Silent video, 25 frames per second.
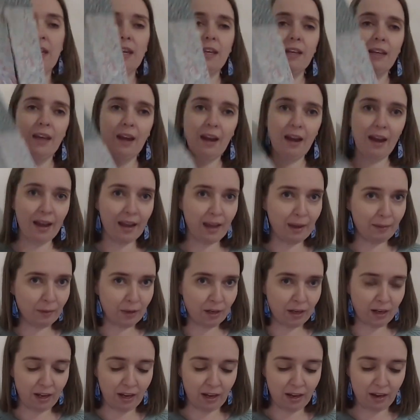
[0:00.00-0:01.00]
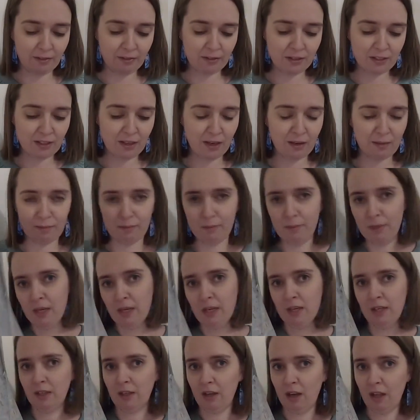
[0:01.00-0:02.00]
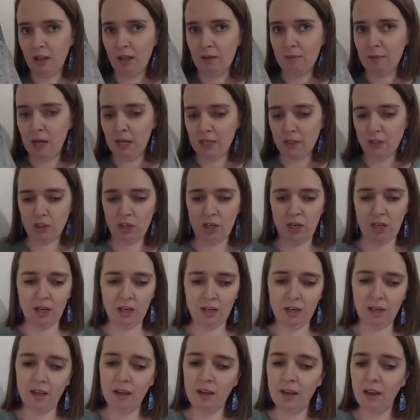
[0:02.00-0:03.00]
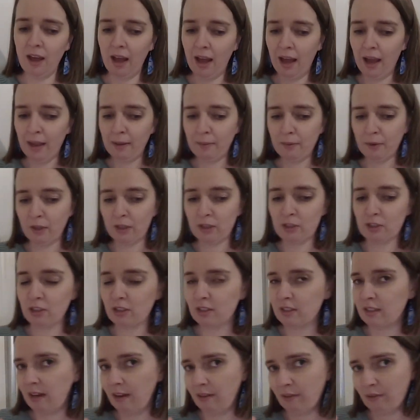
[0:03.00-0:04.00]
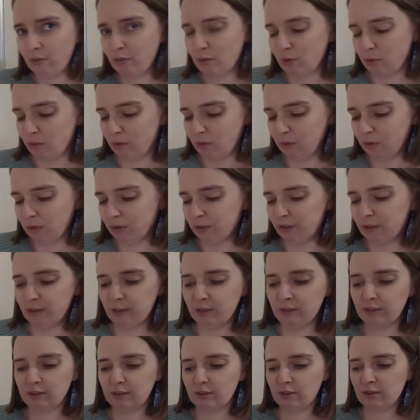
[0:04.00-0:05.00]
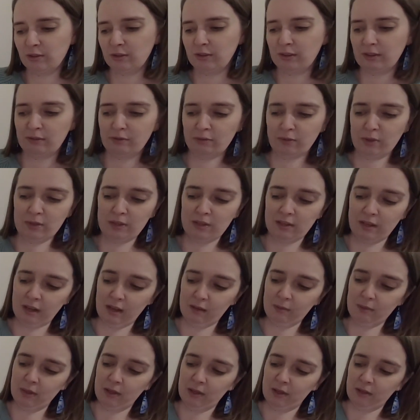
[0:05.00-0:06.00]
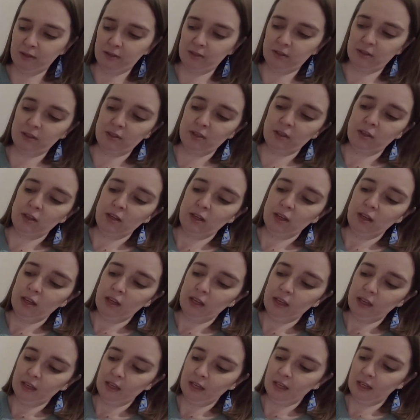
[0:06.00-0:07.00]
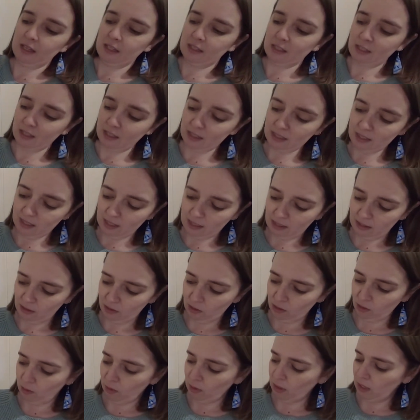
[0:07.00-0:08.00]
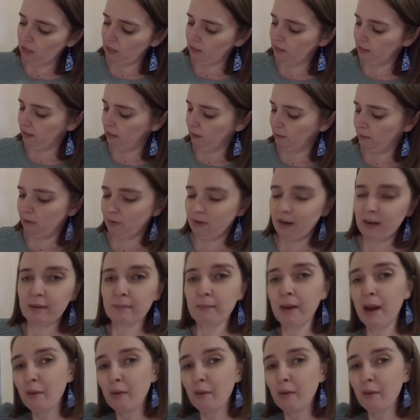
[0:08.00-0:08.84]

Now I am going to have some colour matching. I'm going to just have to learn to live with that, because it is intended to be a little bit random.